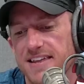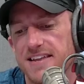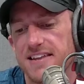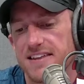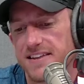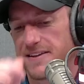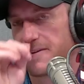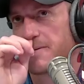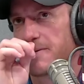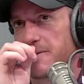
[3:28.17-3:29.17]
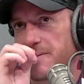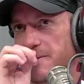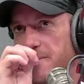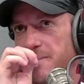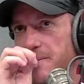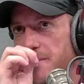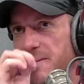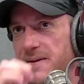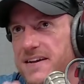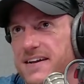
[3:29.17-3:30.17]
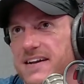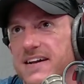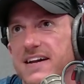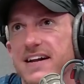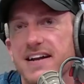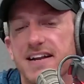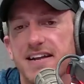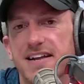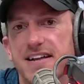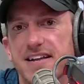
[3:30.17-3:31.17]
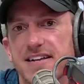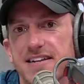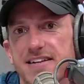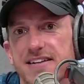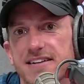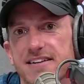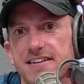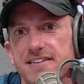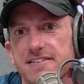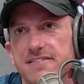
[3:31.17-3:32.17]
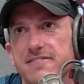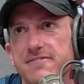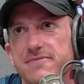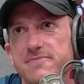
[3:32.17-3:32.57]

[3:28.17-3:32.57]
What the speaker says: The person shown says nothing.